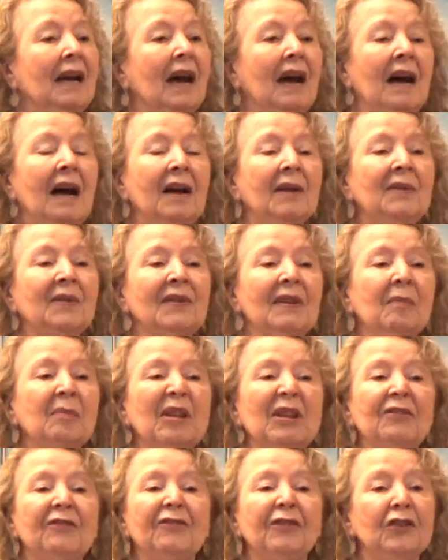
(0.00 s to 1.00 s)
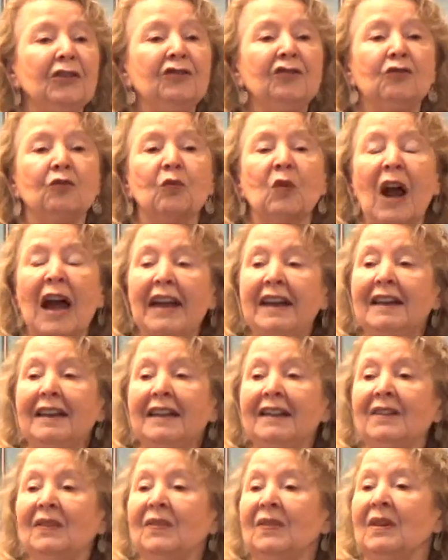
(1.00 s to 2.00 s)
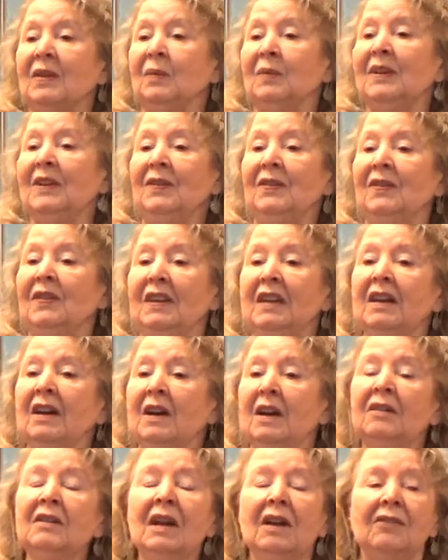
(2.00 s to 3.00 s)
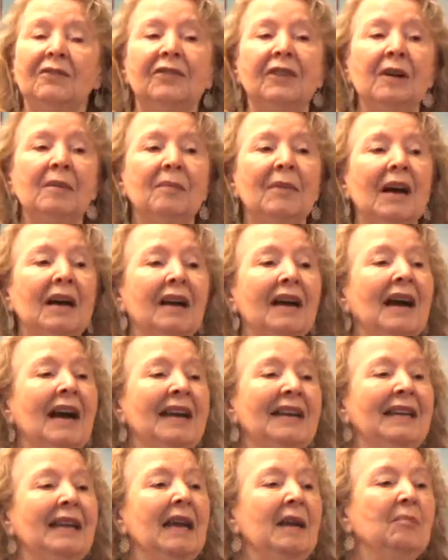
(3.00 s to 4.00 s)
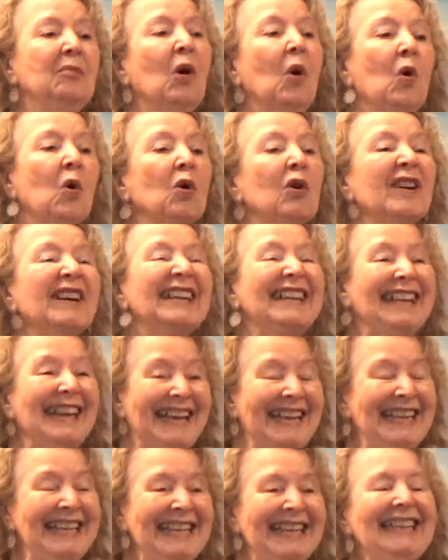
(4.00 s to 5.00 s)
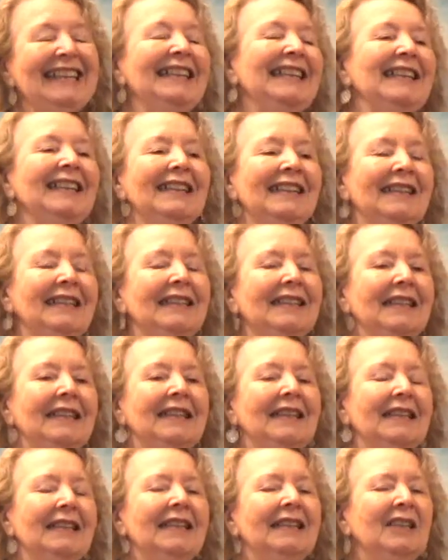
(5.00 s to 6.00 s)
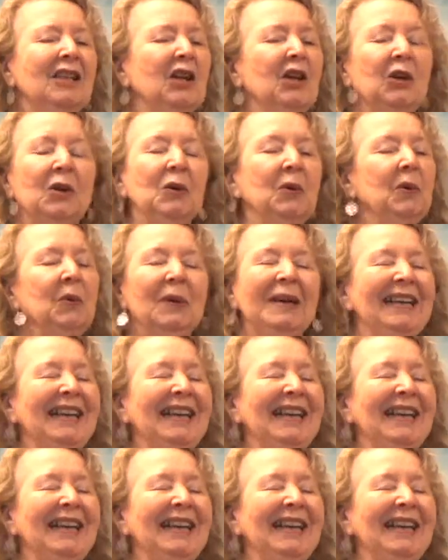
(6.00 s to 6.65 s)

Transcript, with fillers: Uh, some of the first writings that we see are from a guy named Oregon, no,